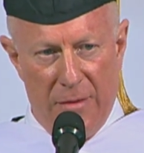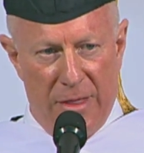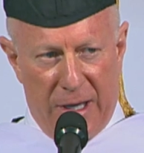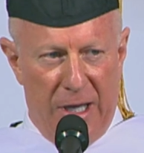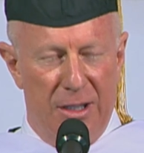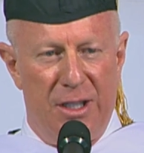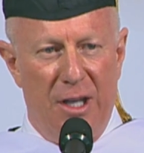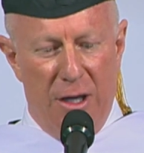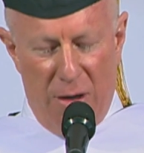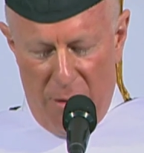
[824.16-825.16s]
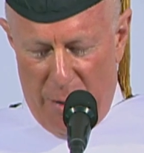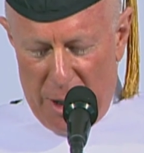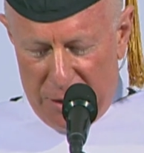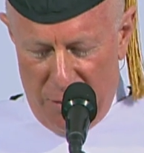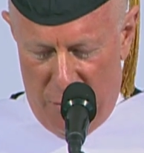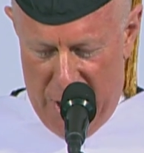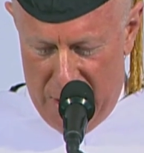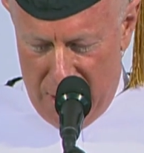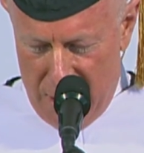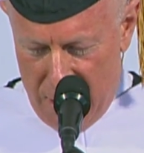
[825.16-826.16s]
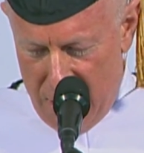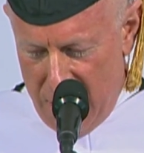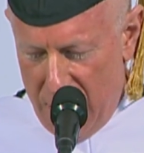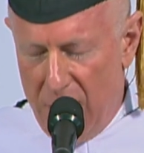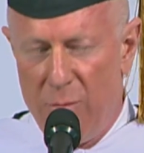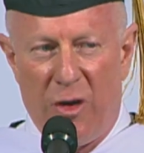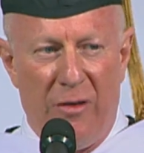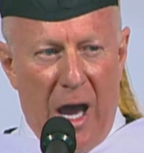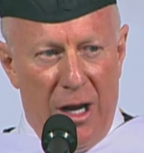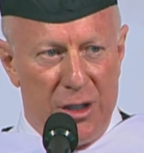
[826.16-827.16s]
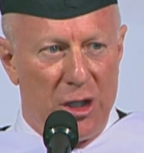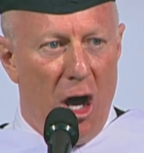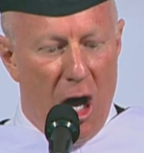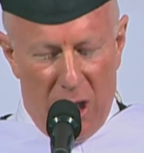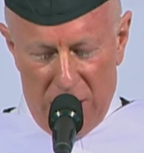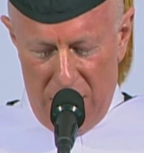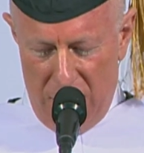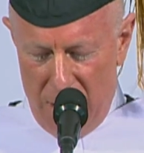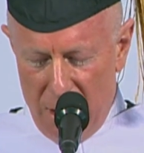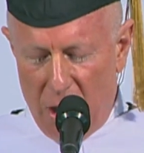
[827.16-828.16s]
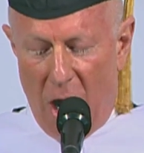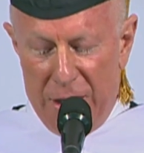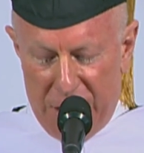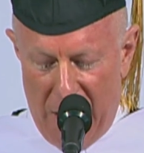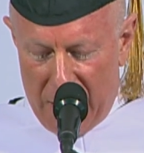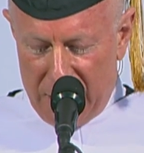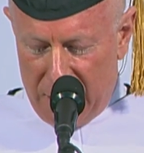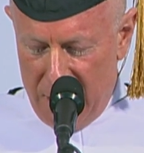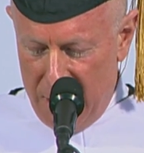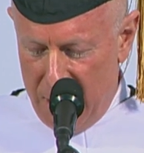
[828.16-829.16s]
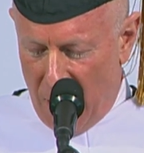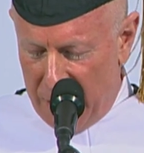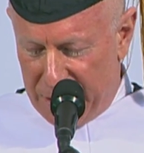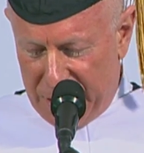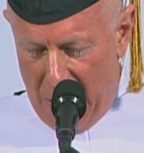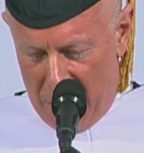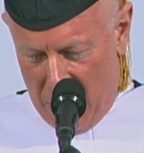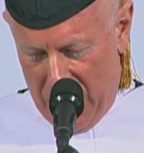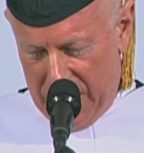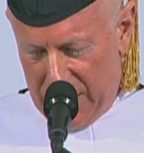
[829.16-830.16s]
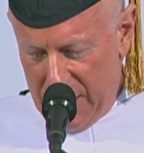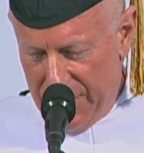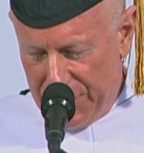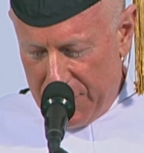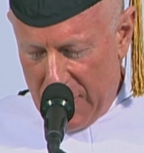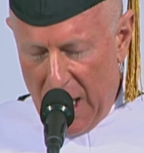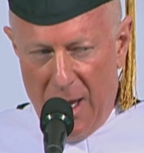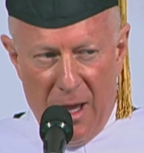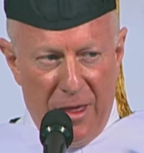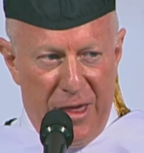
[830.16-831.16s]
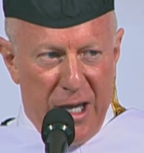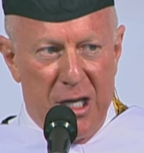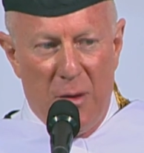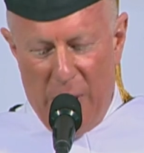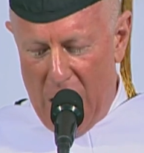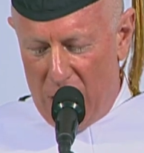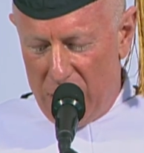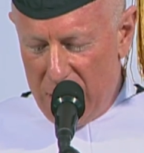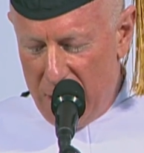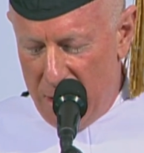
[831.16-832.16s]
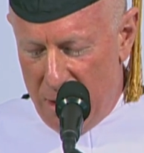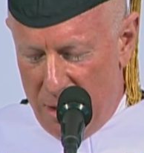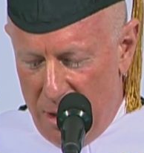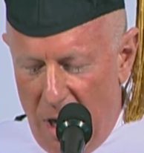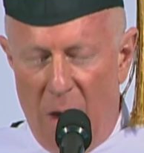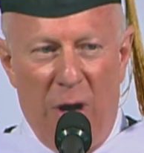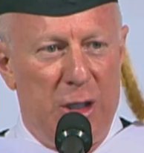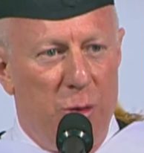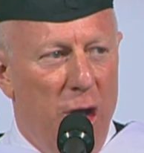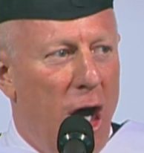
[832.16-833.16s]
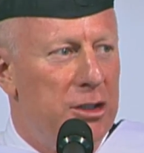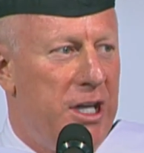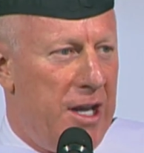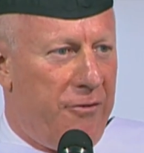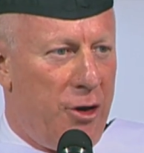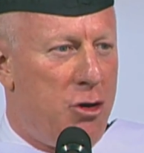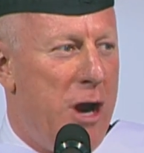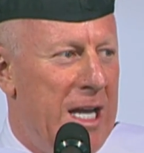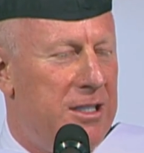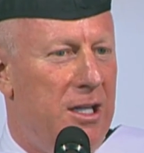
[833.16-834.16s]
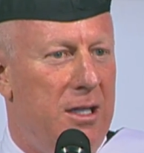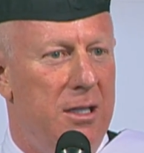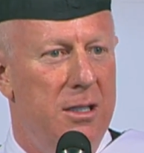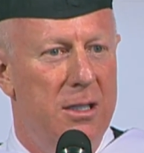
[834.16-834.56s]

The kids that you're about to meet provide us all context on steroids. Think about how much we all take for granted.